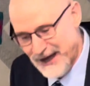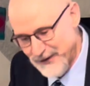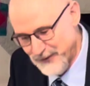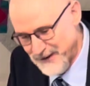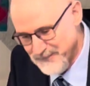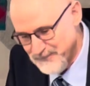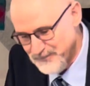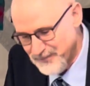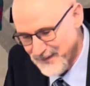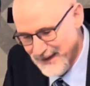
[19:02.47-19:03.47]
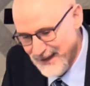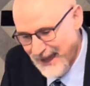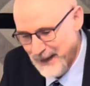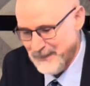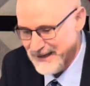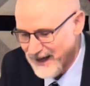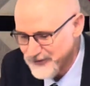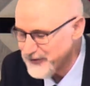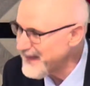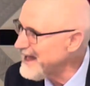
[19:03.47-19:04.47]
covenant. And
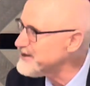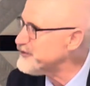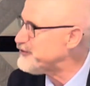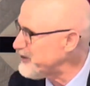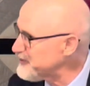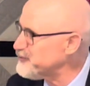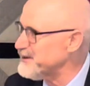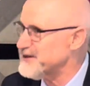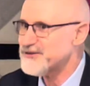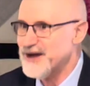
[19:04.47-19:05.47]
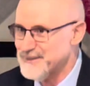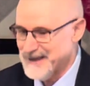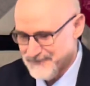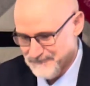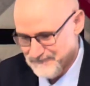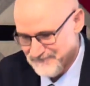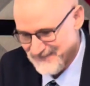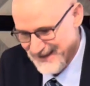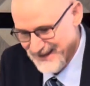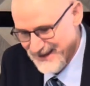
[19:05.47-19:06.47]
because of that, judgment is coming.
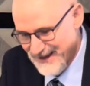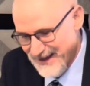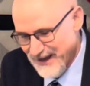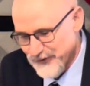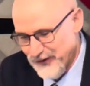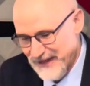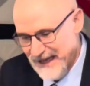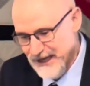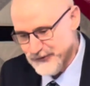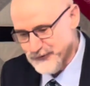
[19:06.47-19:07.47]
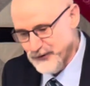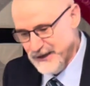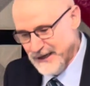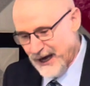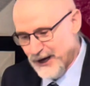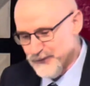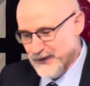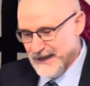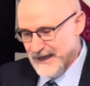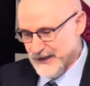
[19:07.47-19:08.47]
So the history of
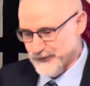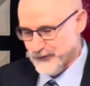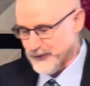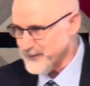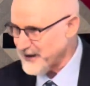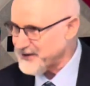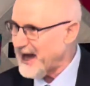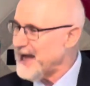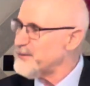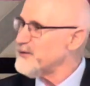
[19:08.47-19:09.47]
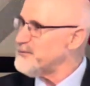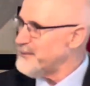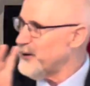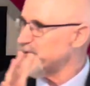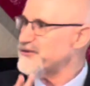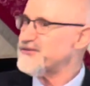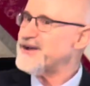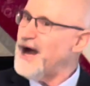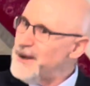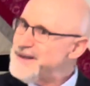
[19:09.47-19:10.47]
Israel from the time of Moses
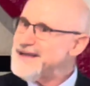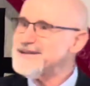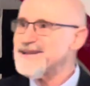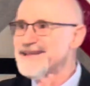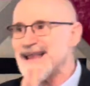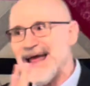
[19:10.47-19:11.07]
coming into the